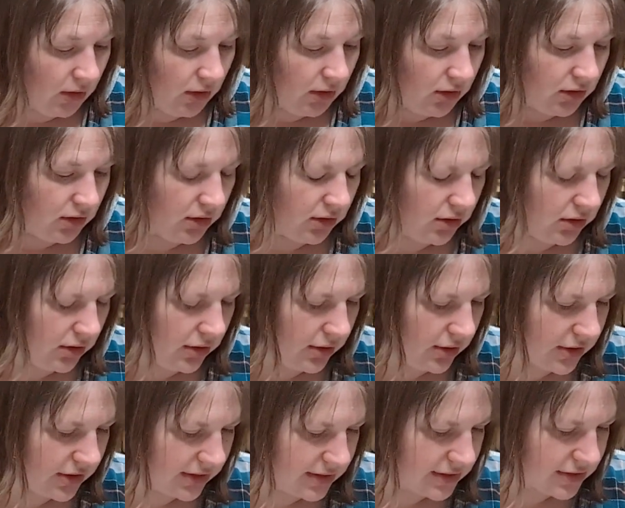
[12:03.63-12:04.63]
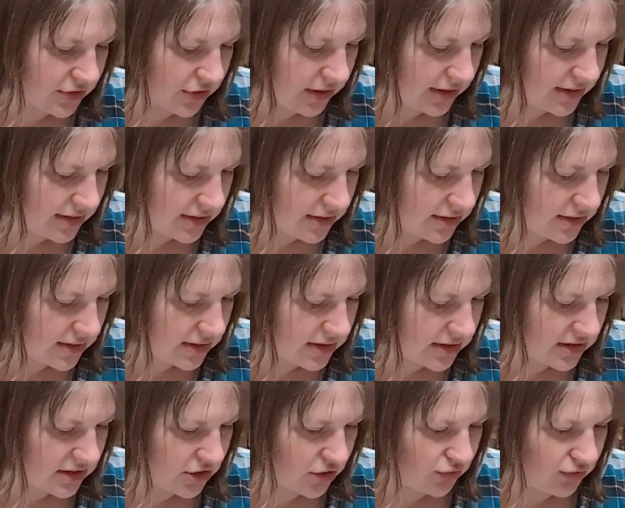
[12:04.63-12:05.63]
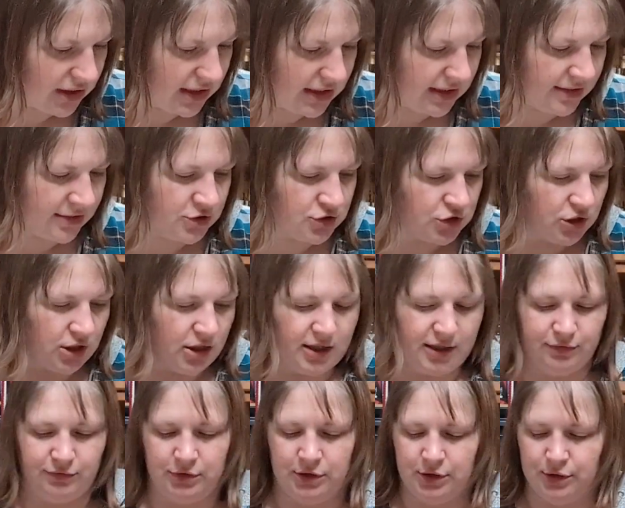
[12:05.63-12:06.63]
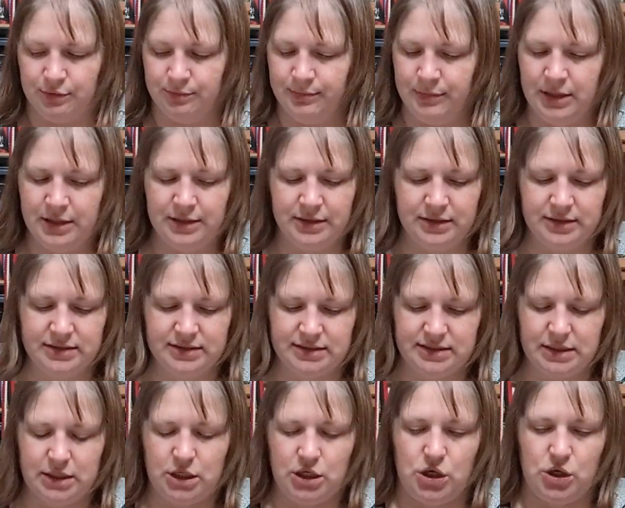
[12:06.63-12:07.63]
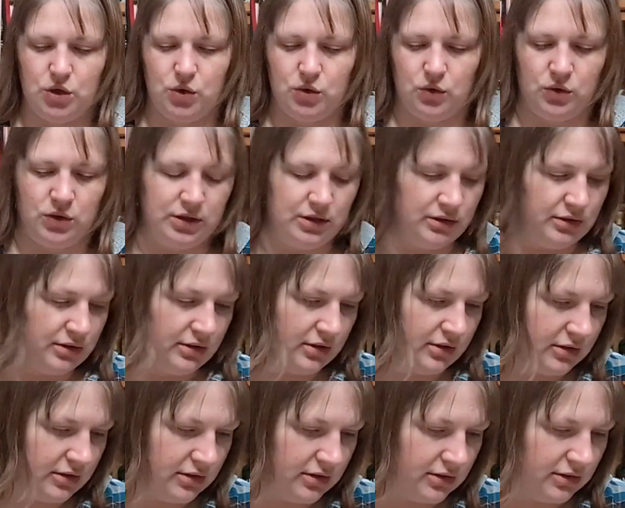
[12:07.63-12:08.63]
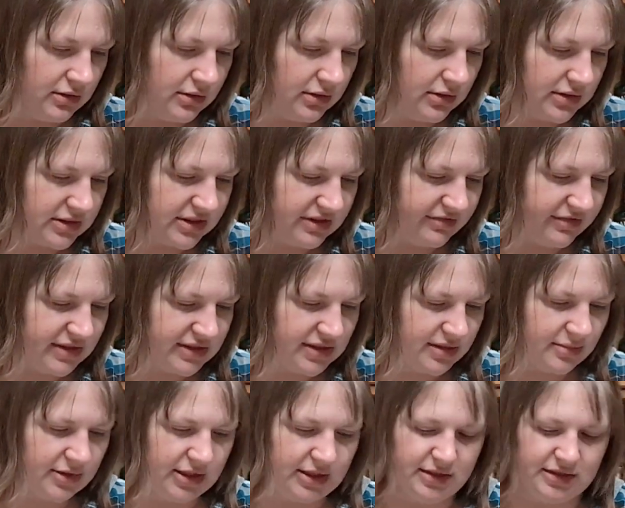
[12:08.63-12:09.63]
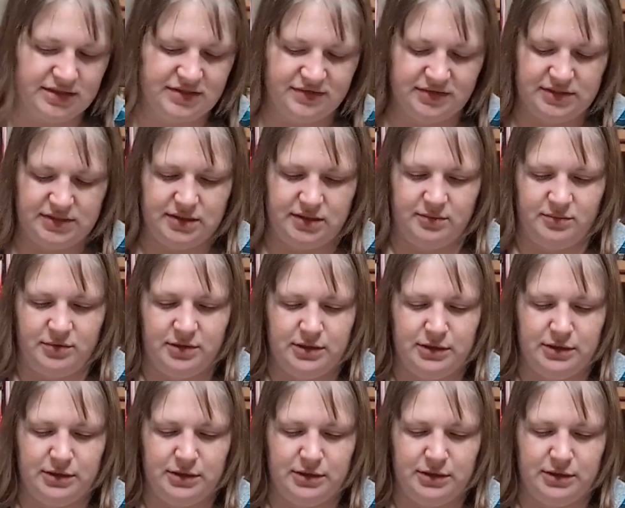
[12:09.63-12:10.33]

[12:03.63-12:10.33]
whew, goodness gracious. 3 in the drawing room. So, is that face up? Yeah, that's face up.